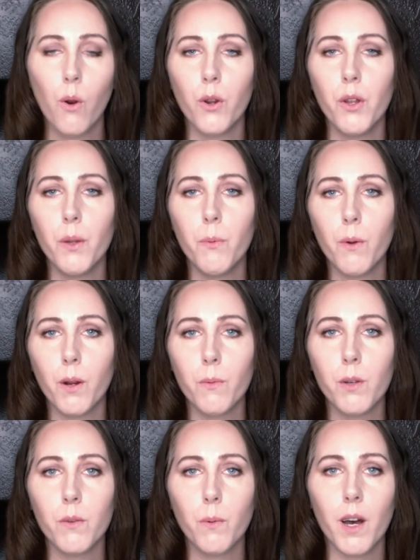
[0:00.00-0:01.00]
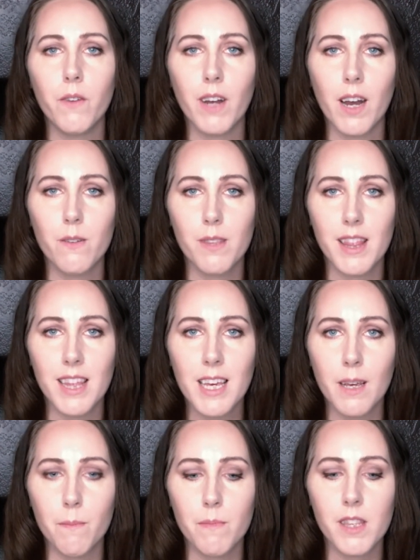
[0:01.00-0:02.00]
or you could work with 12th house
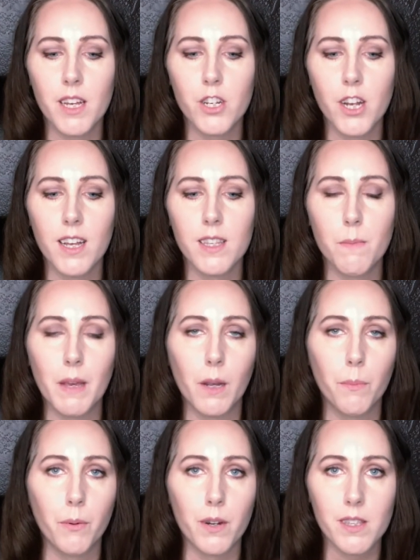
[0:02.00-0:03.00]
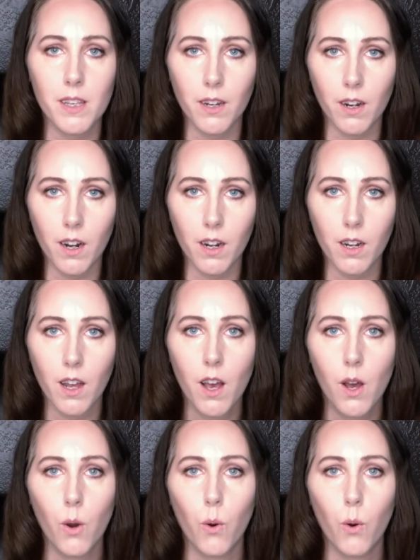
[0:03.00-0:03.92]
themes, such as being a prison guard